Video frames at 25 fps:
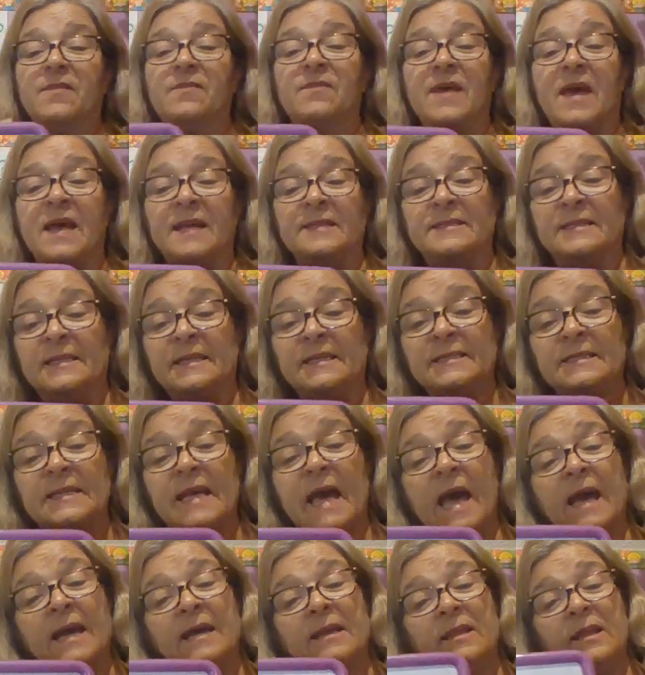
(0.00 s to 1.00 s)
That's
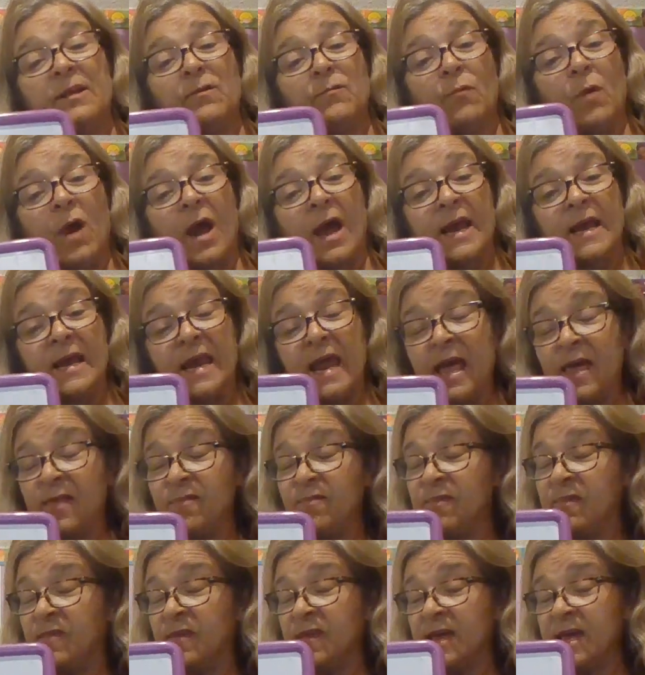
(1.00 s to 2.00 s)
exactly right.
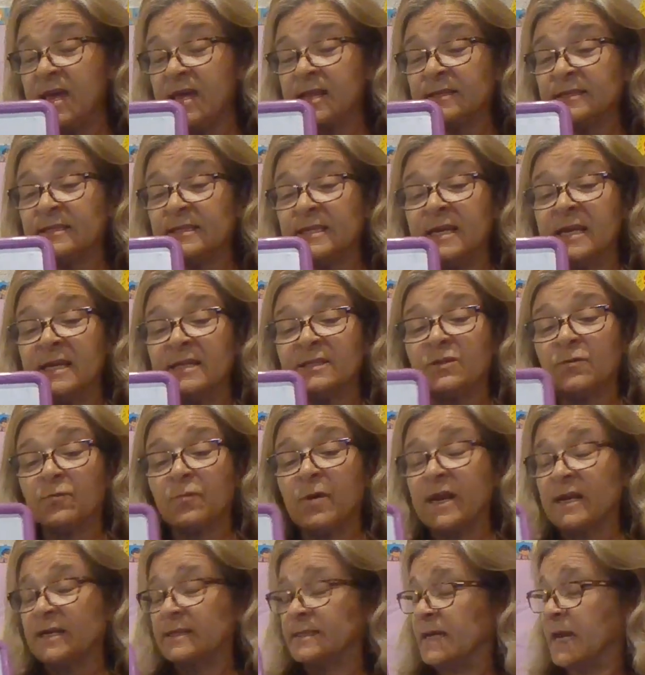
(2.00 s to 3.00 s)
And this is a
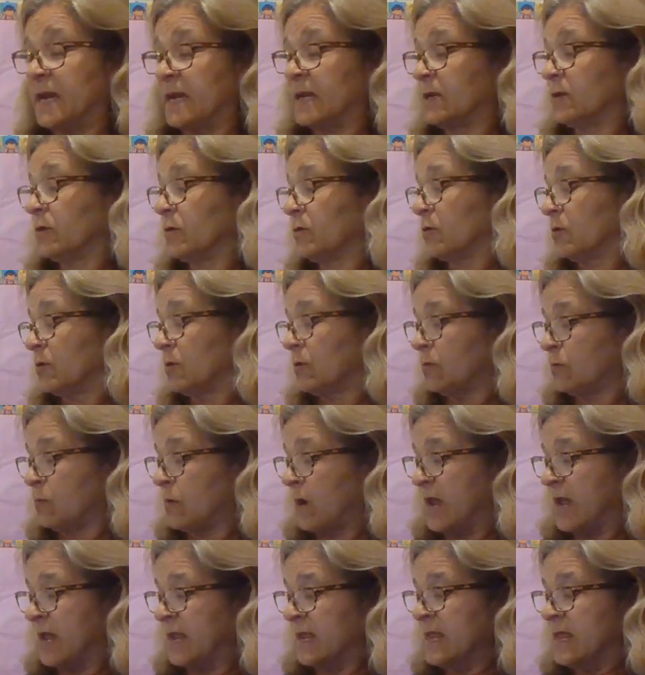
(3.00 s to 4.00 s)
rectangular
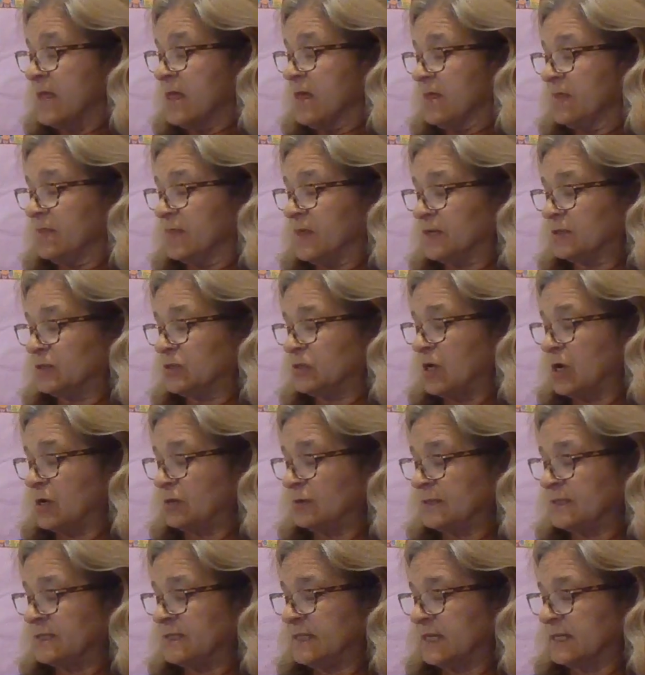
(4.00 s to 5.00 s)
array that
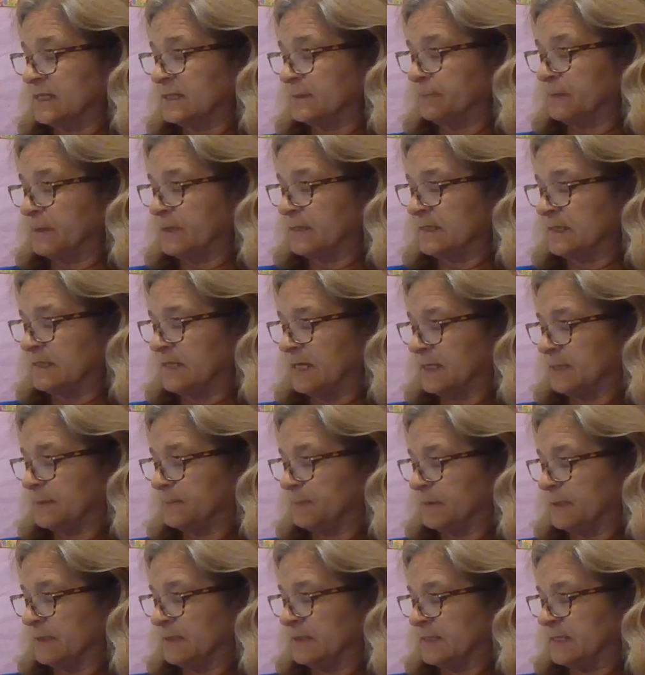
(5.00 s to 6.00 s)
shows 6 plus 6
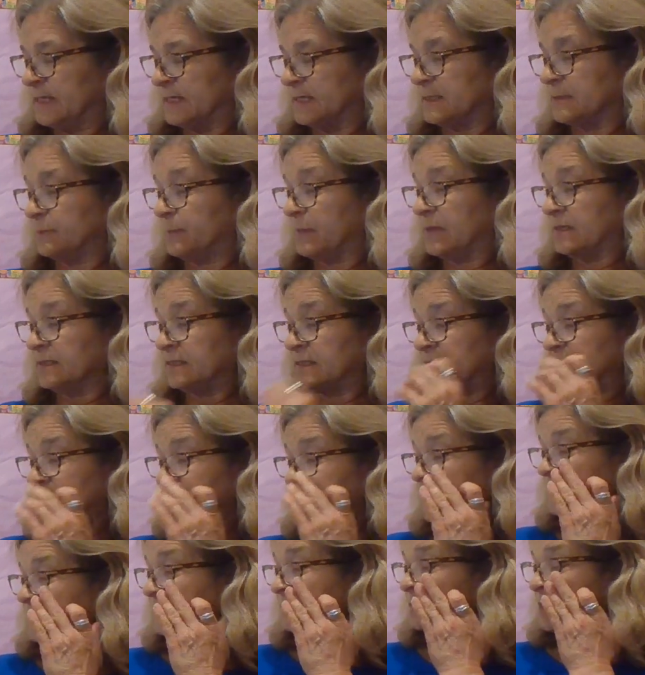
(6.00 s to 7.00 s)
plus 6 plus
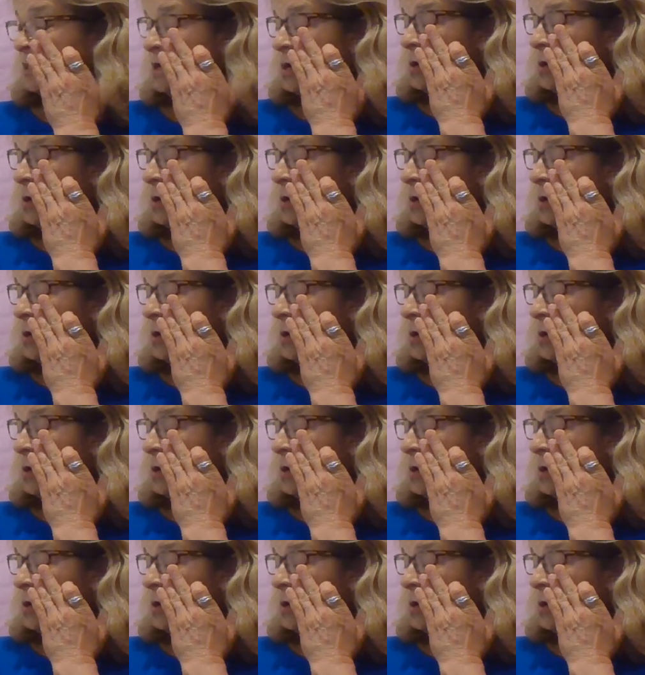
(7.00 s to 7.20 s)
6